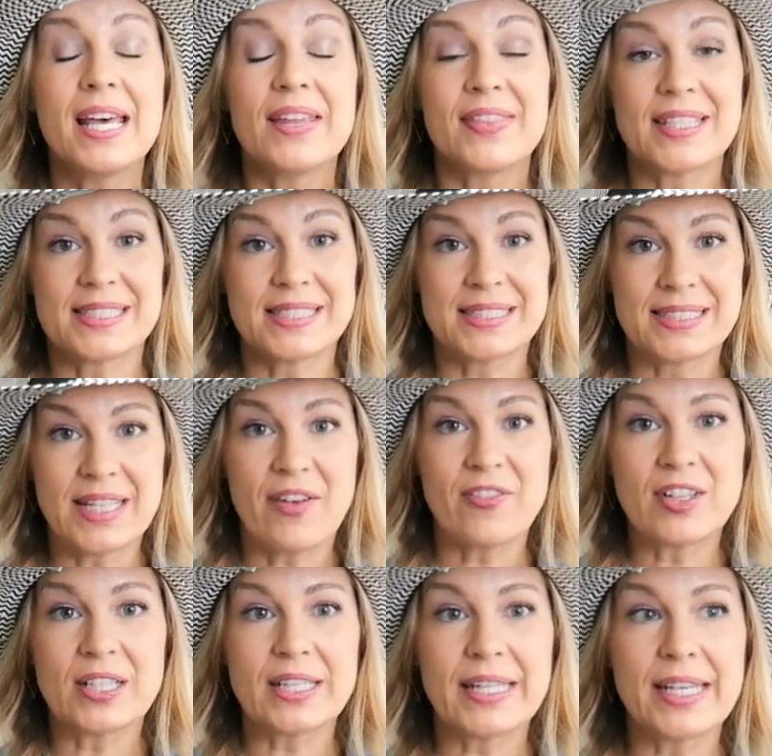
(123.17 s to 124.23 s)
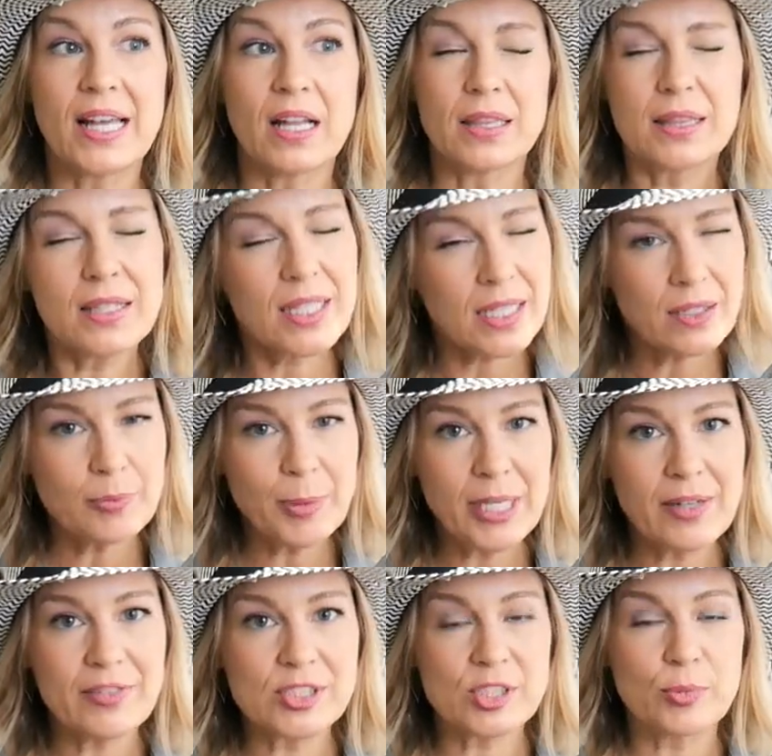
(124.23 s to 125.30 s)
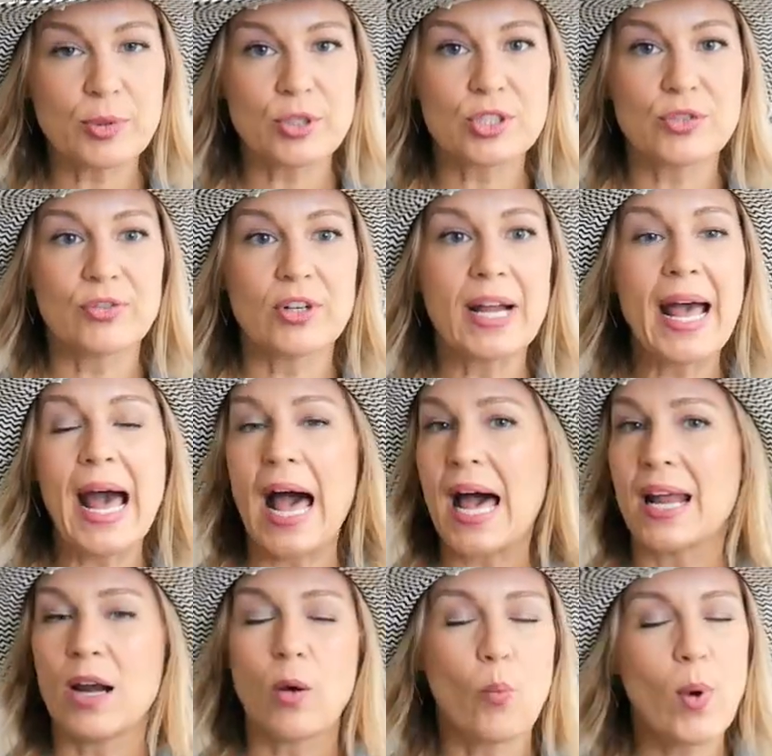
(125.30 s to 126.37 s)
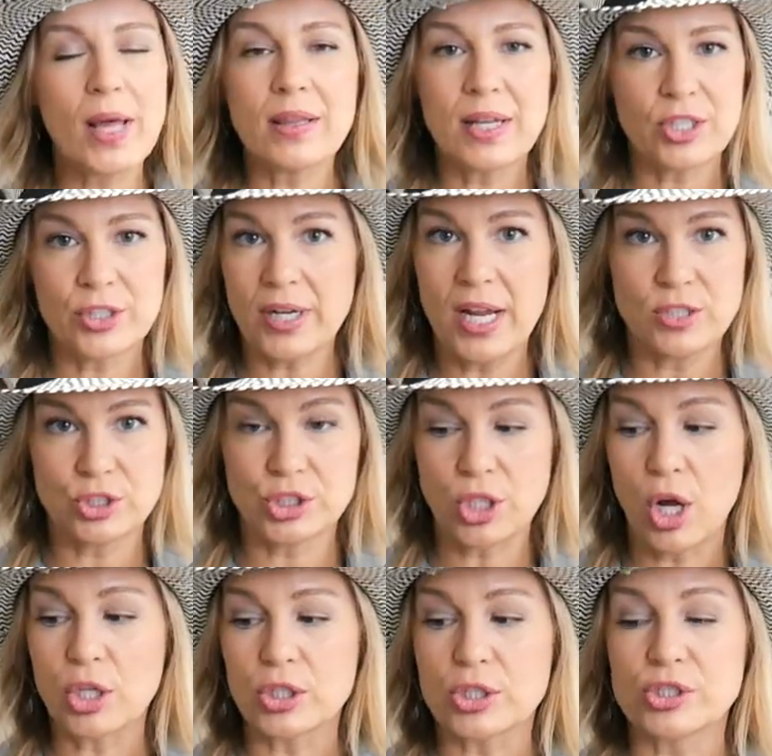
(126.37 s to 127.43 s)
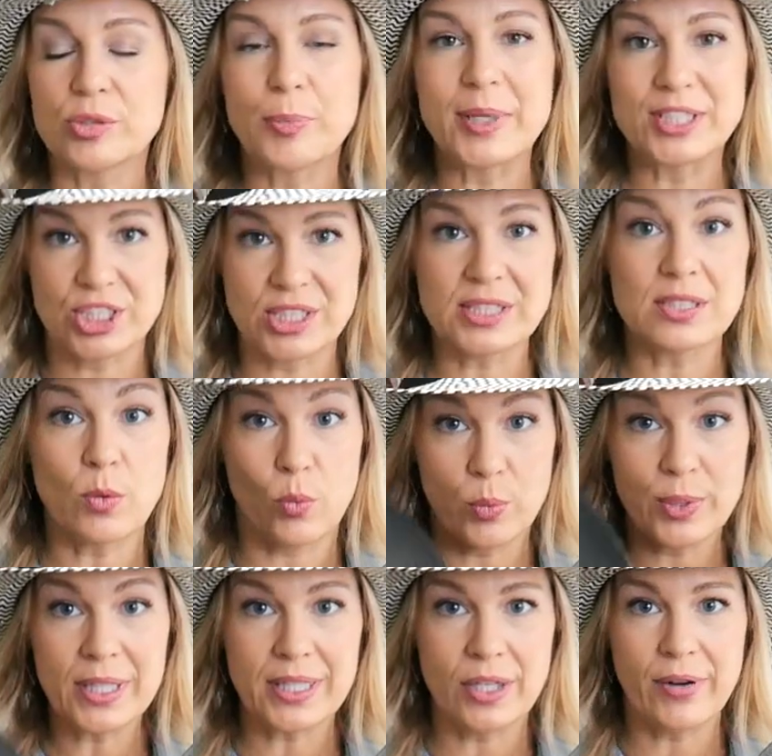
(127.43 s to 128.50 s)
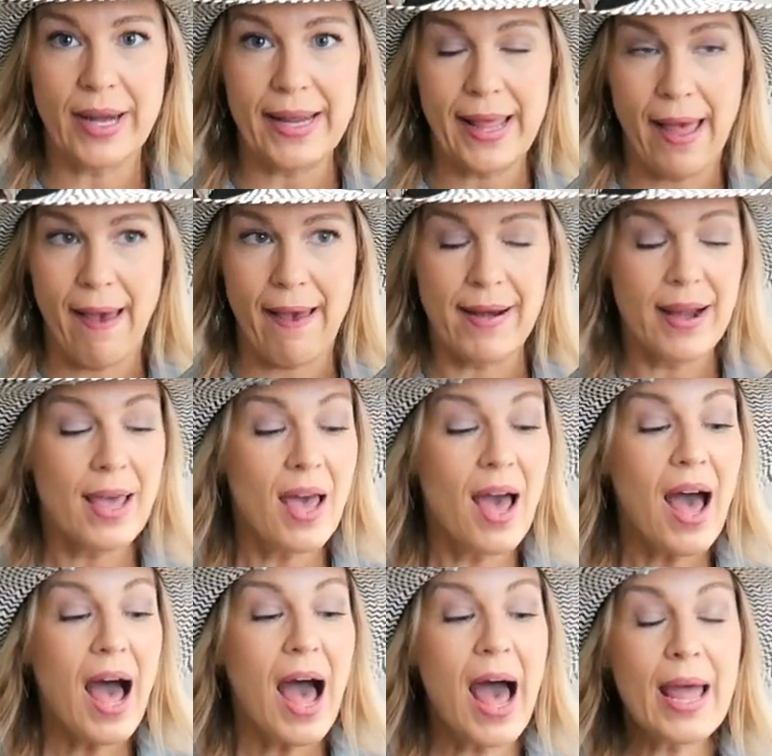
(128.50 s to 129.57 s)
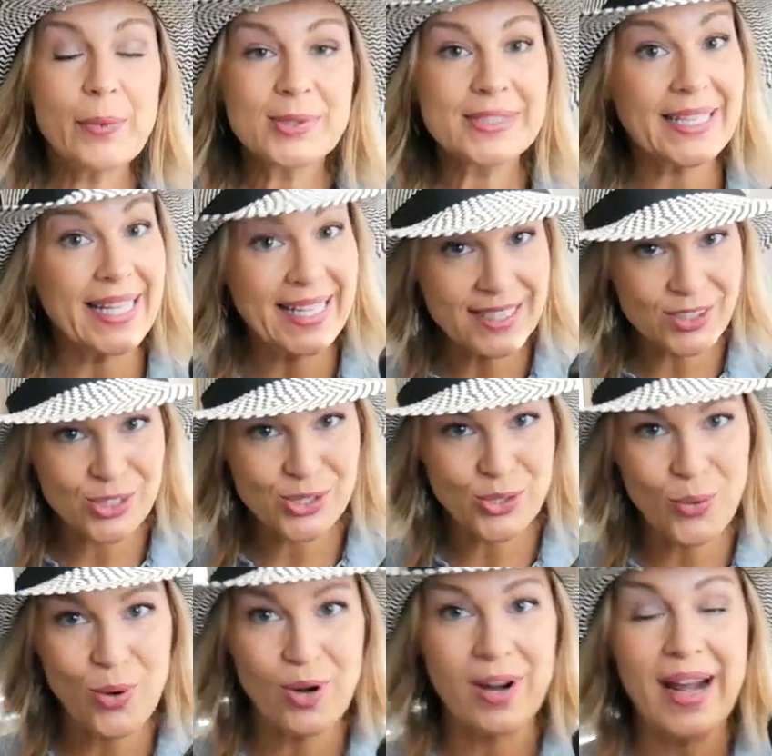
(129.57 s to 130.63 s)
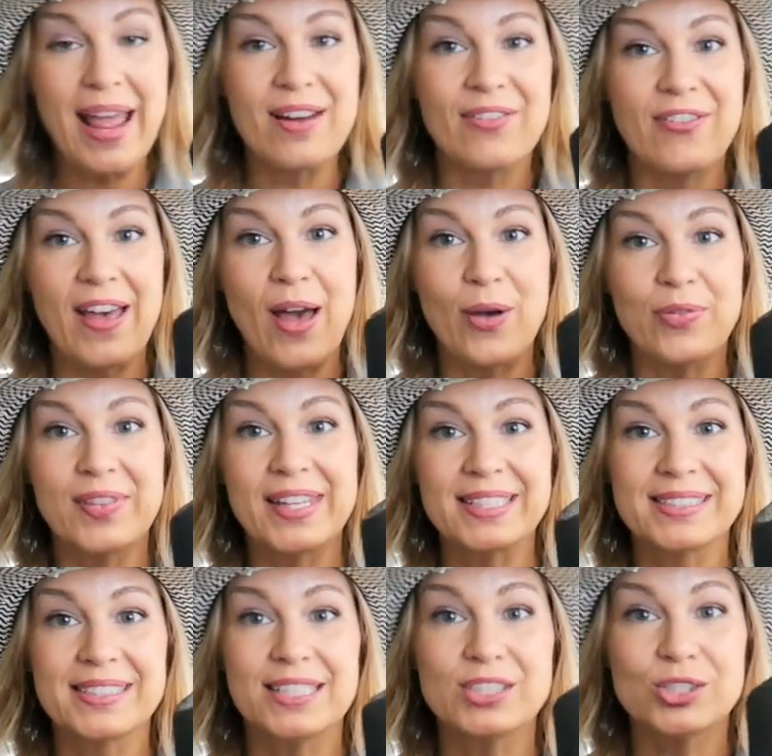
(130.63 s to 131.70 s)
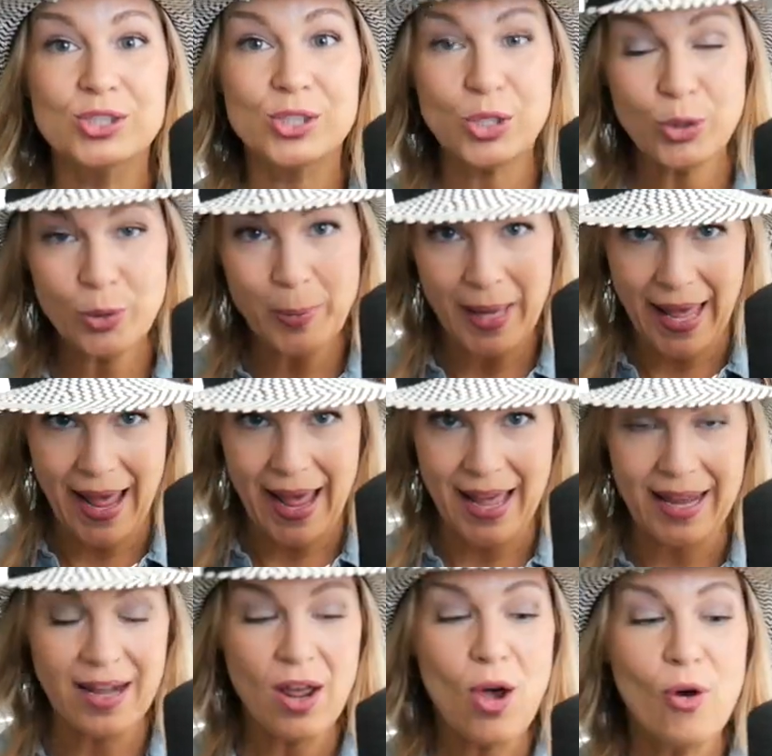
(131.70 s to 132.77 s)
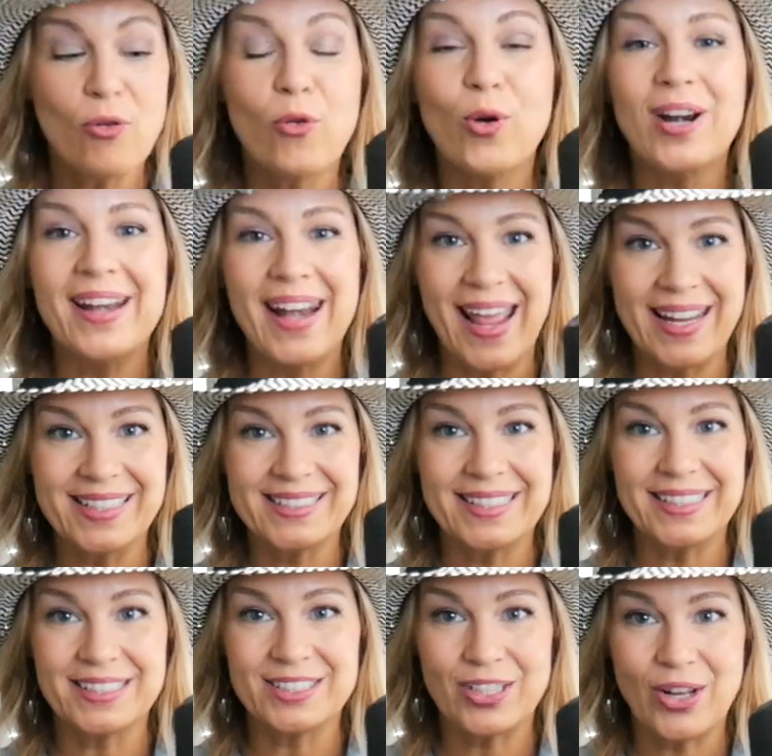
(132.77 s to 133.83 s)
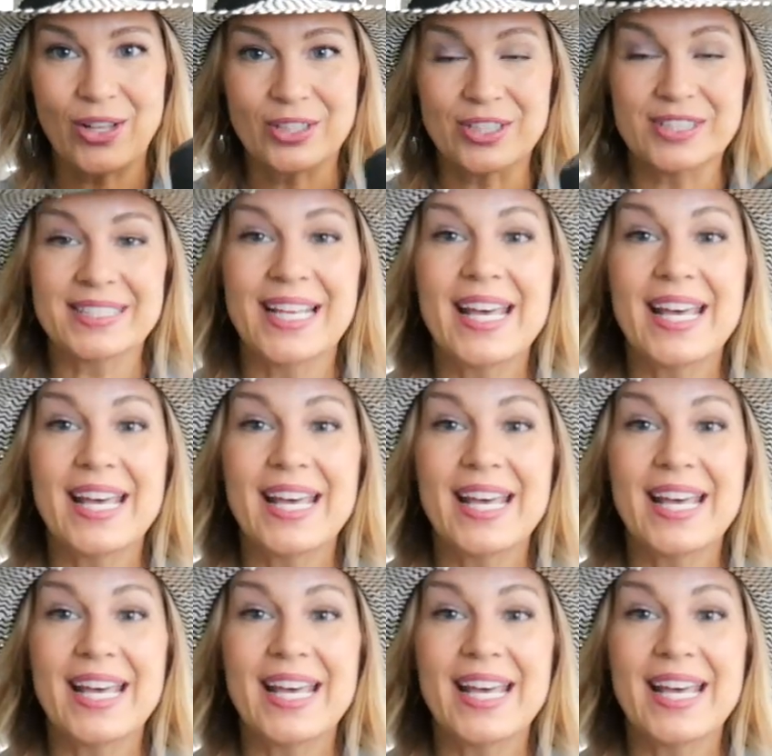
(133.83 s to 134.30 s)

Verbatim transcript: This is definitely a little bit of a splurge for a hat, well under a $100, but just really great hat. I was in store and found this scoop hat for $19.